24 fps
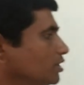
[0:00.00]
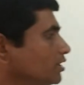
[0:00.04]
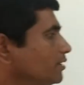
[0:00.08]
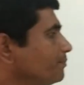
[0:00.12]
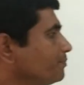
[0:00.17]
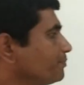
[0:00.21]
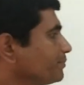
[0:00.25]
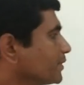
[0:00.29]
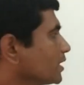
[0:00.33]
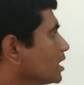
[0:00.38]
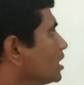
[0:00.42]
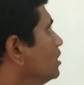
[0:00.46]

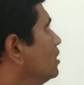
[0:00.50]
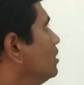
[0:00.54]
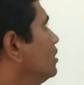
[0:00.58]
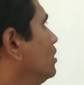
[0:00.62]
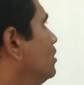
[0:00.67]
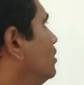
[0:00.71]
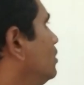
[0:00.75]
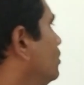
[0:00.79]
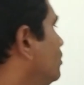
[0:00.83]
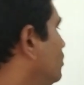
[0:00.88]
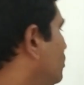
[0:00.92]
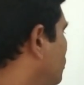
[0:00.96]
the
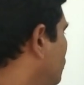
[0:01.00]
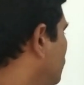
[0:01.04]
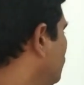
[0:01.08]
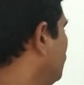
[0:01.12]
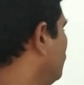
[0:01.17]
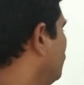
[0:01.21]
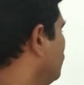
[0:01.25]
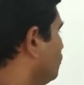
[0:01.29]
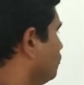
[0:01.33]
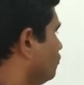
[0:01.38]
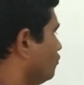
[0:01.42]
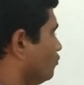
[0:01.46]

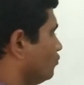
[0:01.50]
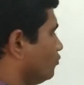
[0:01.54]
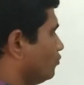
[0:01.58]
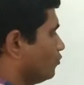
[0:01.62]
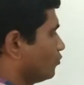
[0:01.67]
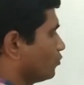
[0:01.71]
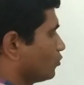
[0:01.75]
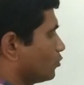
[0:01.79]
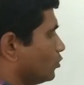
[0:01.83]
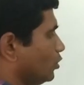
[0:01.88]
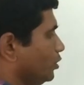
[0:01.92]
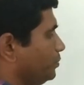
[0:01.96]

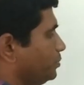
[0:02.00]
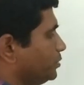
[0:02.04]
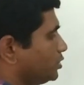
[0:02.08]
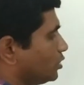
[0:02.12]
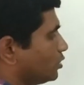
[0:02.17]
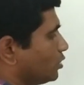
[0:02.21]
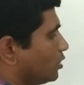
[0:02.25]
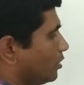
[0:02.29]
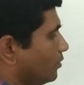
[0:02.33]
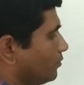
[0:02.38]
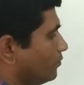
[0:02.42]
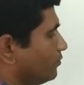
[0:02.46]

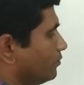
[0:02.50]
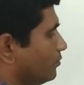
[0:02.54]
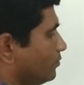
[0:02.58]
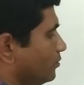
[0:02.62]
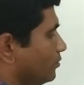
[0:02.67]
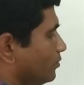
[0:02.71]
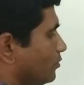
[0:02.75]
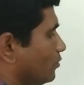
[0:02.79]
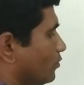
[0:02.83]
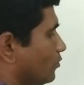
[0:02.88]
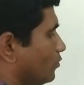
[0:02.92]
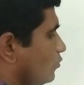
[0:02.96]
coefficient
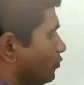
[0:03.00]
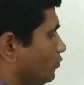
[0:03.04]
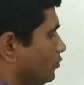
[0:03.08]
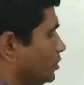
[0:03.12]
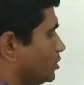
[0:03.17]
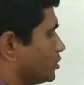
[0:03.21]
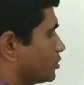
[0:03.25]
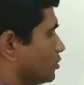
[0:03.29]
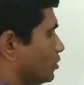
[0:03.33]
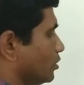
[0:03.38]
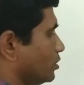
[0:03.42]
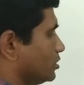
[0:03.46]
of
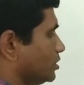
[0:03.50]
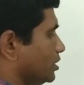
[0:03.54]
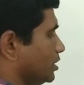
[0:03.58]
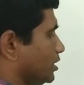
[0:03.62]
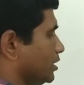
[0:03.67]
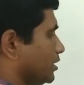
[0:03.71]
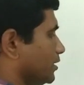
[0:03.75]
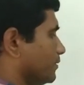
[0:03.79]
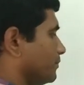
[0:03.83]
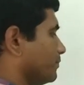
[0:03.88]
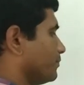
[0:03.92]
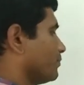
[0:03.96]

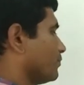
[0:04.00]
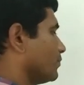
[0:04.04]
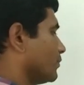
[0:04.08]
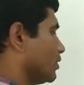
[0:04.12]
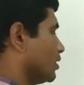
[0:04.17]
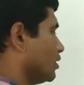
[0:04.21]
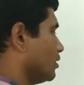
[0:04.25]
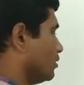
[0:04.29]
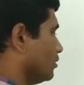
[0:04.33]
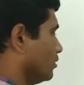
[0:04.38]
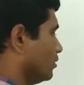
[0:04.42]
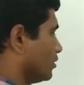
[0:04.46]
viscosity.
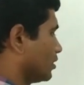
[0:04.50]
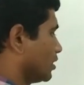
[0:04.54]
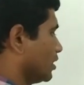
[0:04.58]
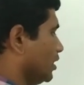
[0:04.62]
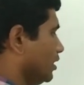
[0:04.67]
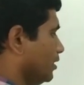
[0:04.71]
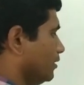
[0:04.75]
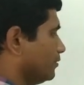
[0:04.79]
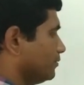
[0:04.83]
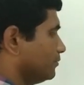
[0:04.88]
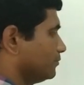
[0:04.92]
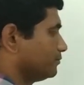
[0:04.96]

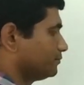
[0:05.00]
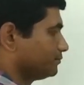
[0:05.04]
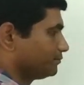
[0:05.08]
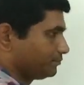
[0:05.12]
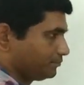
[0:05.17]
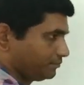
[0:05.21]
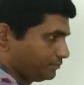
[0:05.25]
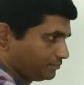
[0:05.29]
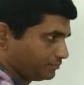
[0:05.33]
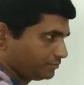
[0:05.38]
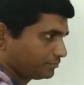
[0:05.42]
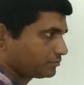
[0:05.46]
Okay.
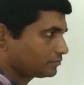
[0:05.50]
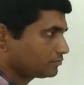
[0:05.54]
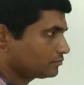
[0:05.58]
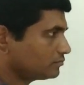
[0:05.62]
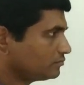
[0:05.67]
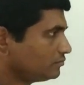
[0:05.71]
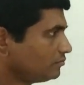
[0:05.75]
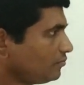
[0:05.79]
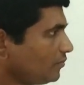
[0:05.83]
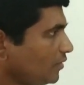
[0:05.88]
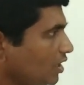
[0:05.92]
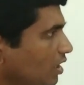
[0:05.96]

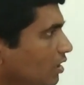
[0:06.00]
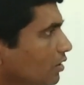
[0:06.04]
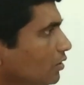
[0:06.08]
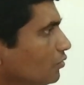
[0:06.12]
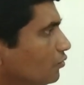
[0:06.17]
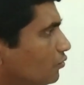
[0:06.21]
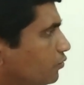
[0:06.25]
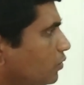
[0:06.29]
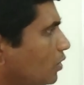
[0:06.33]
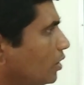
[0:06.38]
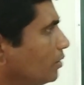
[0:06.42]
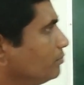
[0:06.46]

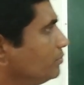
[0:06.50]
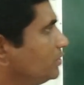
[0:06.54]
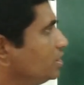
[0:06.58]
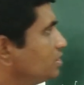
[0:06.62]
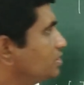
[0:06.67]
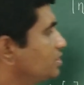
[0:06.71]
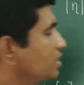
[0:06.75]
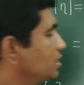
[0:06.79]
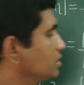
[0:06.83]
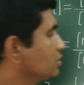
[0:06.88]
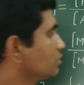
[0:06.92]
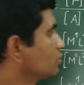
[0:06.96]
From
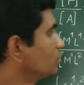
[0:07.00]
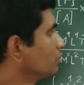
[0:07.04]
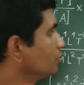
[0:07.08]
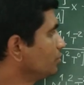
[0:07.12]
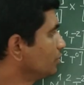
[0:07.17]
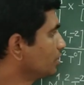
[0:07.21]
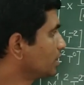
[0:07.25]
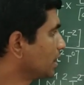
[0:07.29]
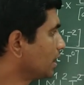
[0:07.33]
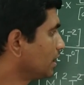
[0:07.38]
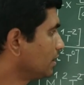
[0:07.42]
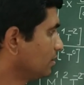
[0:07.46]
this also
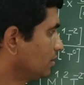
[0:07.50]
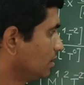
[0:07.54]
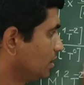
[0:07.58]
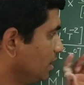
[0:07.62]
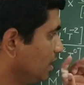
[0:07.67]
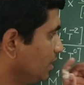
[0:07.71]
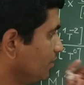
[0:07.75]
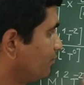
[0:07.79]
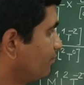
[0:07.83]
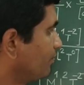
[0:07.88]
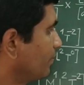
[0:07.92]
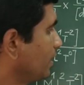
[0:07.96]
you
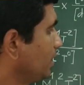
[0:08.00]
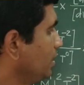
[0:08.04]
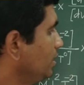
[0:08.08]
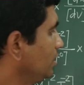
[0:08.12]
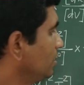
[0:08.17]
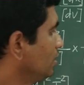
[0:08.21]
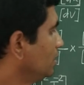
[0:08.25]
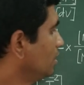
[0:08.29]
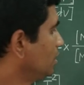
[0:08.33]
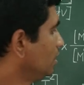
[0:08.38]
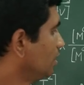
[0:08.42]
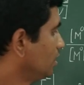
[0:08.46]
can define